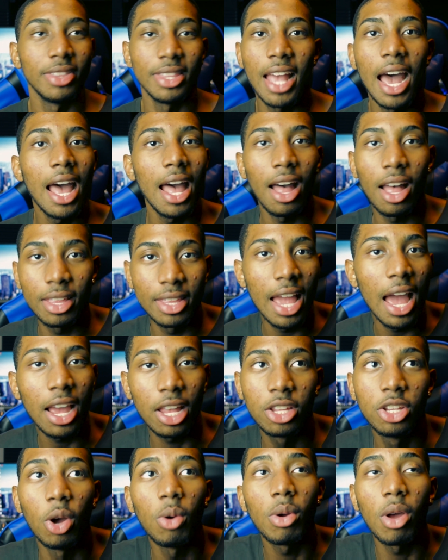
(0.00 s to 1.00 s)

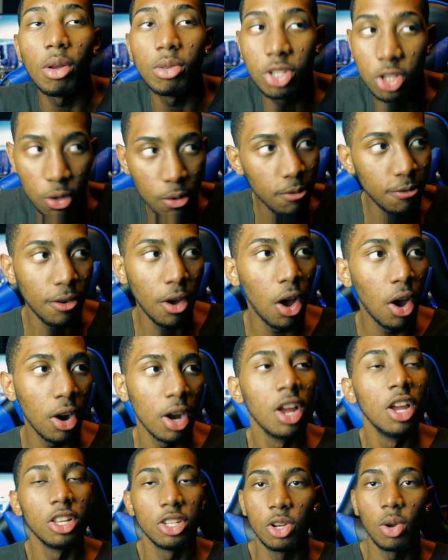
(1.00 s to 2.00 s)
don't go too
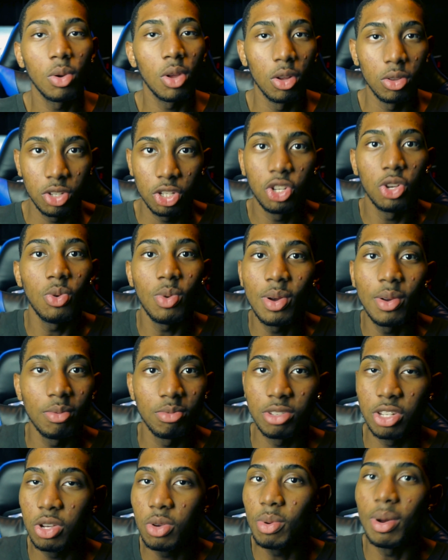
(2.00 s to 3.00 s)
far, don't go
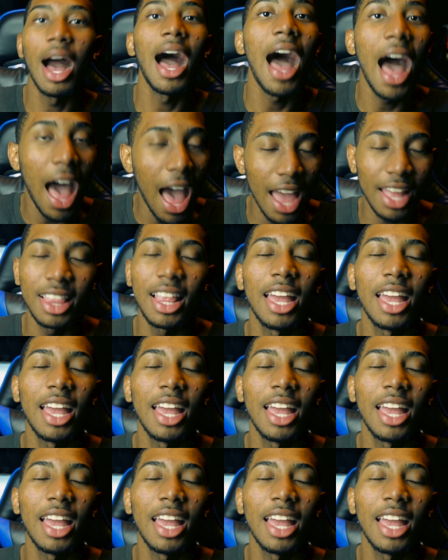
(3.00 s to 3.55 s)
too high.